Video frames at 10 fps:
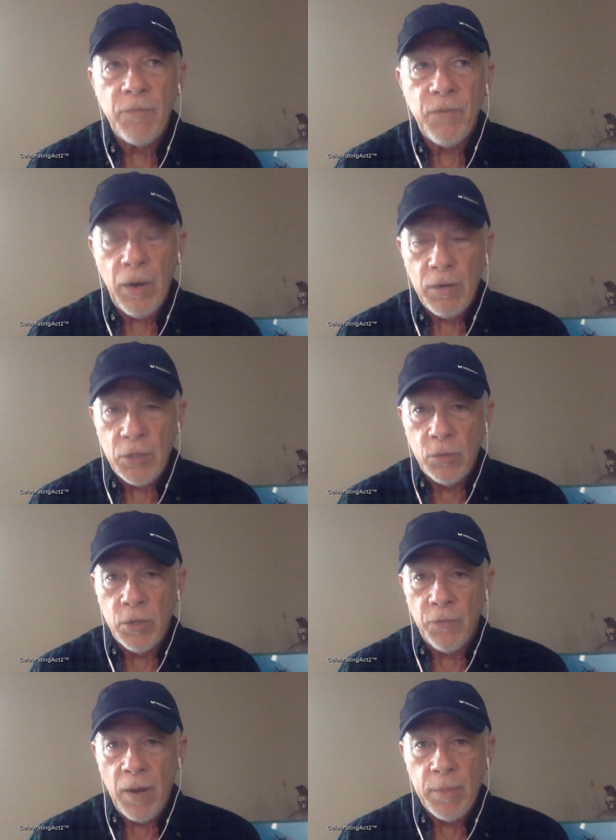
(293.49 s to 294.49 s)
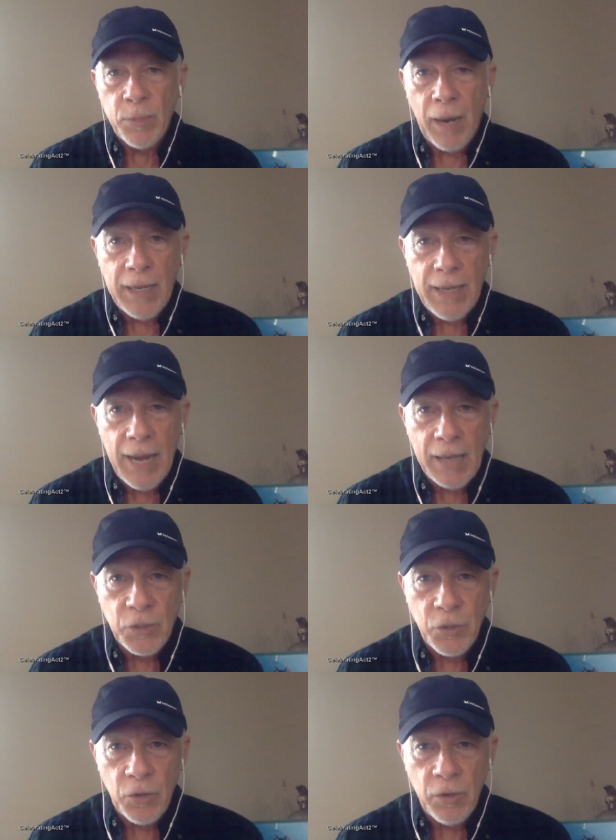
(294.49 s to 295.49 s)
uh, Tim Ferriss, who's a famous
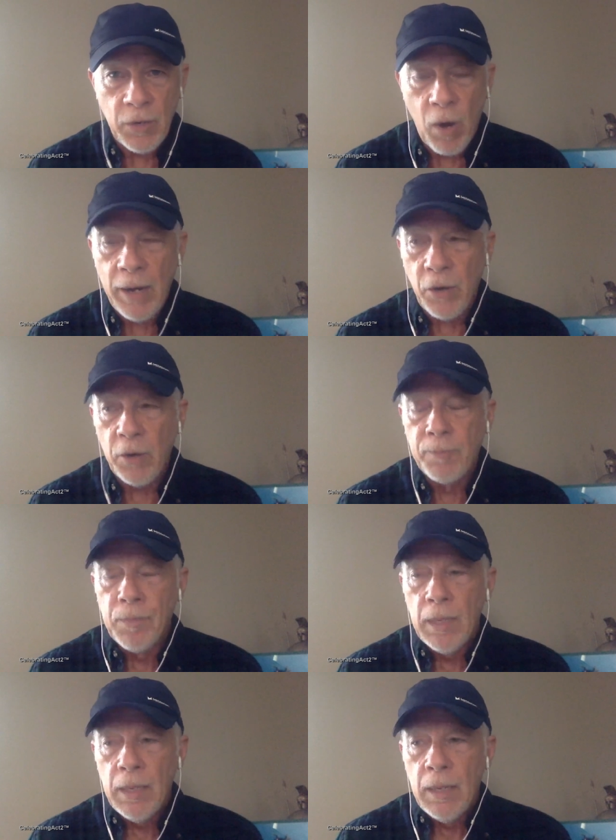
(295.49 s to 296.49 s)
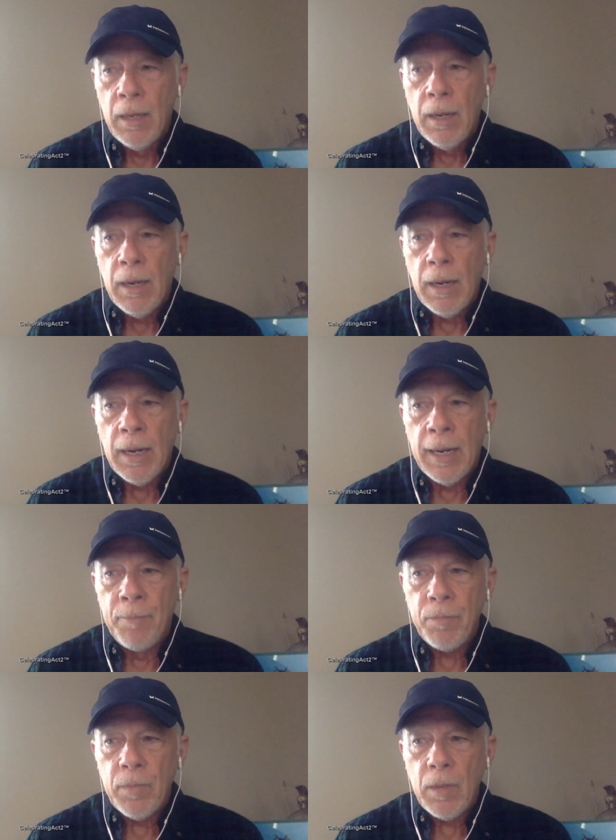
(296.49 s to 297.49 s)
podcaster and writer,
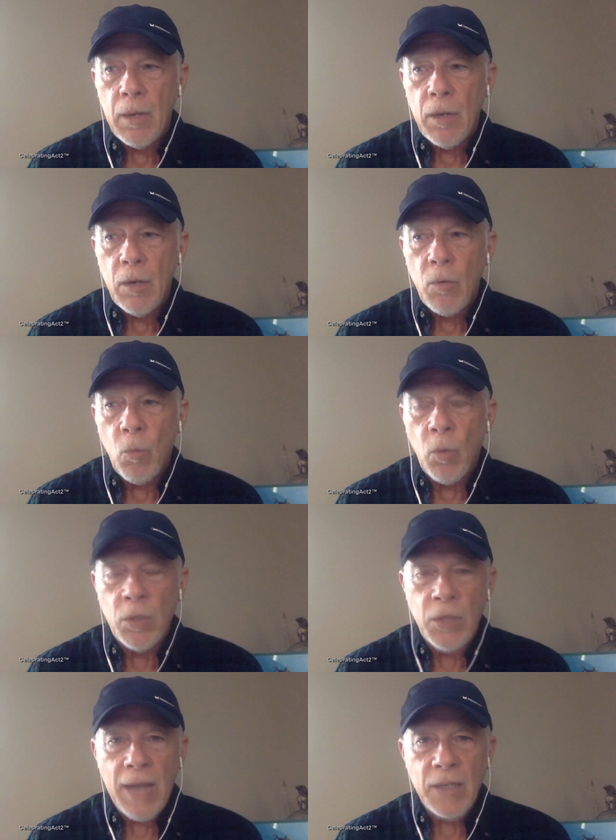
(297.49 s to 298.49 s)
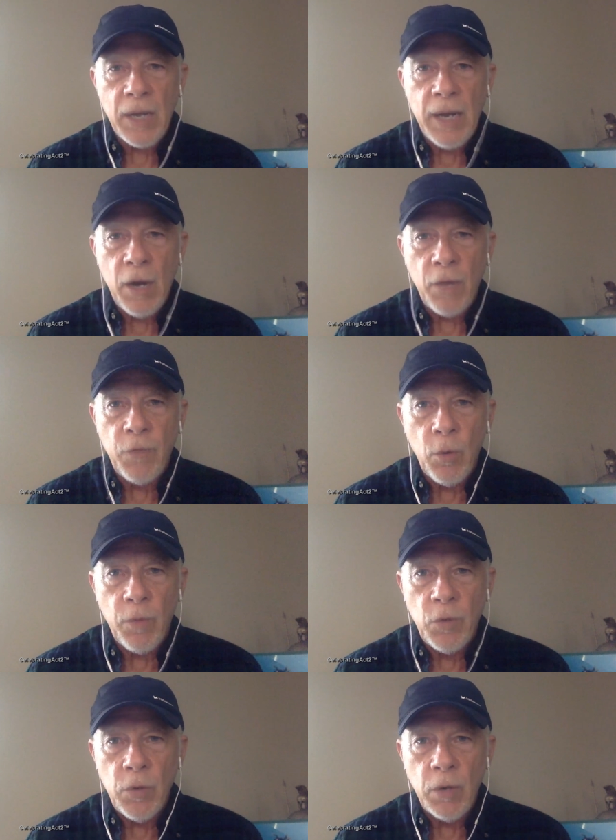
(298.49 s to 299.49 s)
um, was asked in an
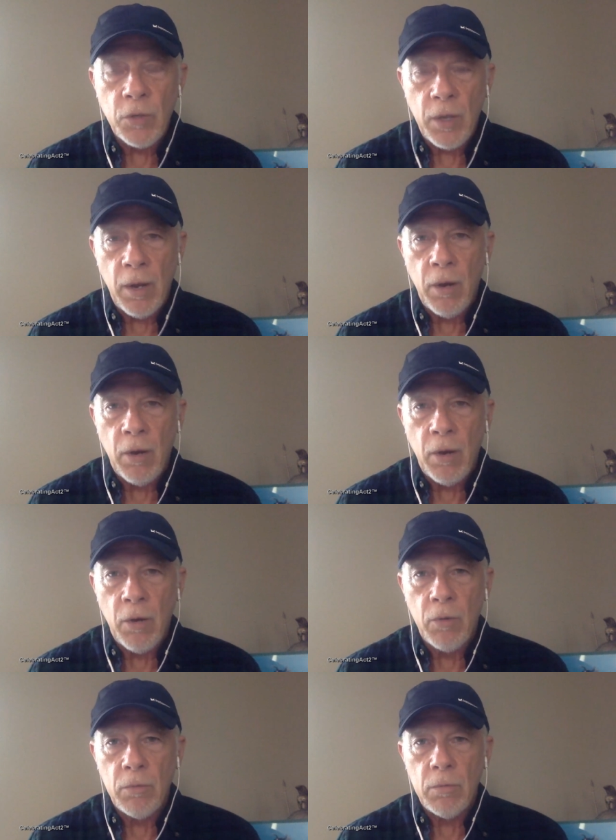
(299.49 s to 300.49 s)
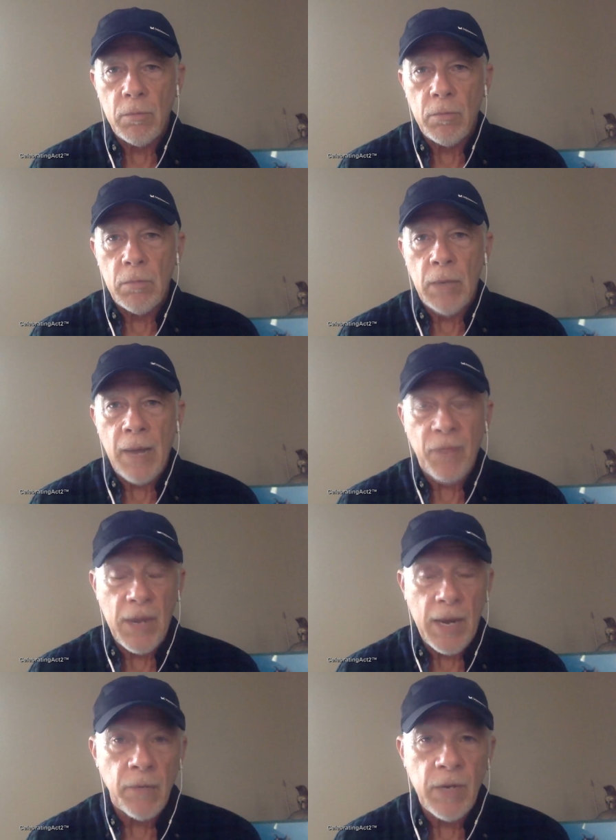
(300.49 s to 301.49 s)
interview a few years ago,
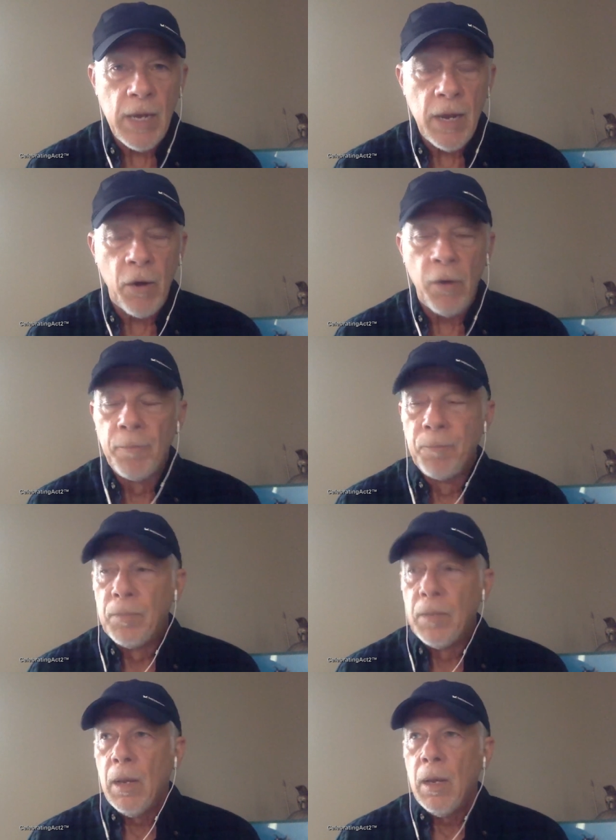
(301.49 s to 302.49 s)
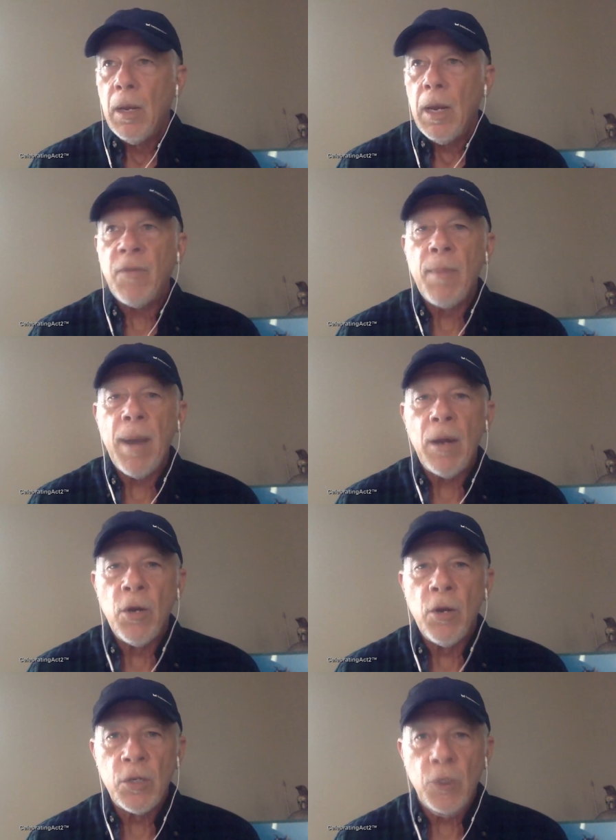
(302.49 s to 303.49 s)
uh, at the end of a year,
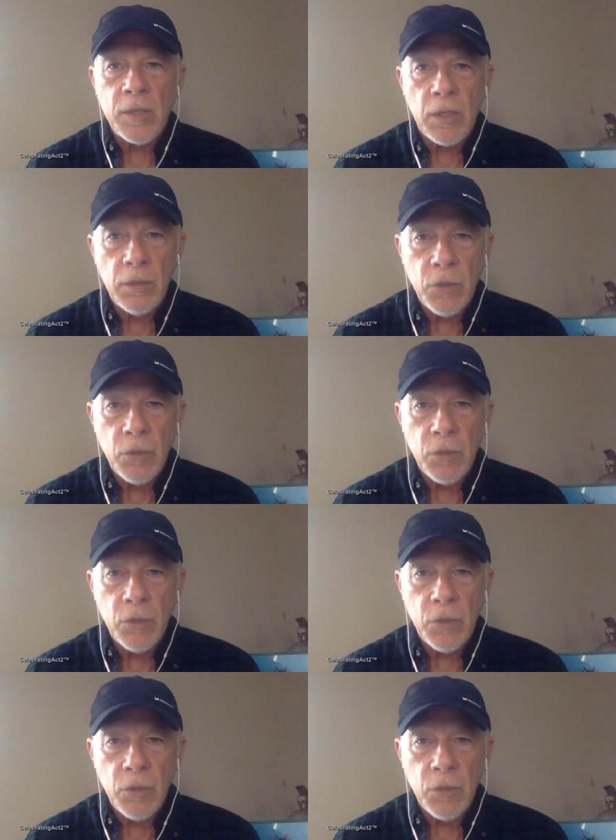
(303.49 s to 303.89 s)
if he made New Year's